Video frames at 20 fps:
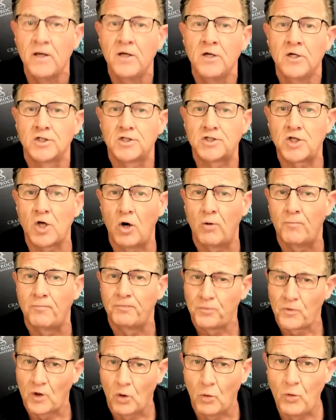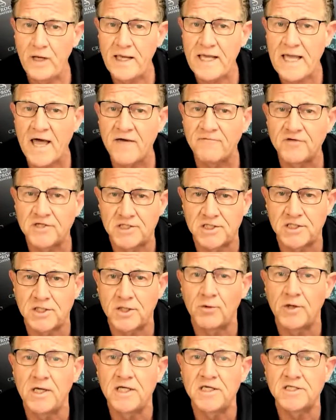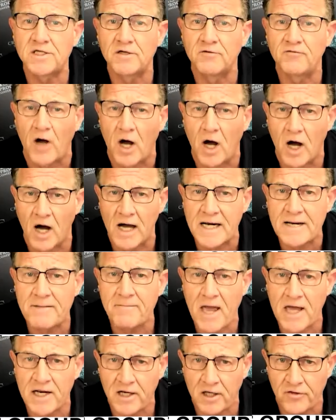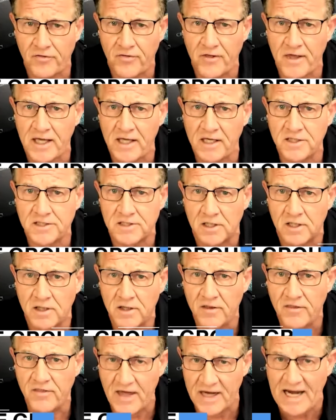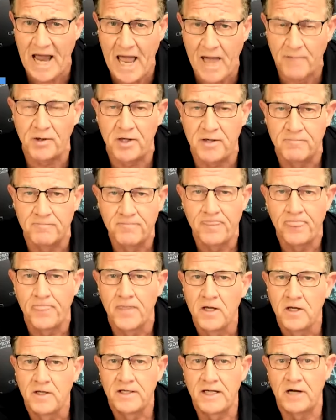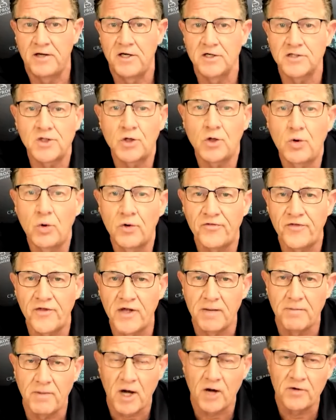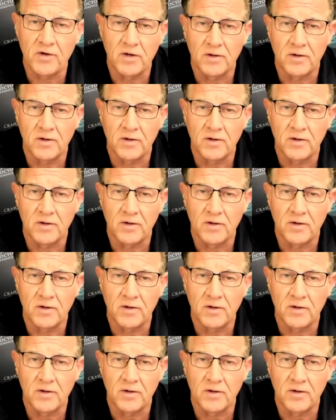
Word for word: So, we have a series of automatic things that happen. Now, here's the cool thing about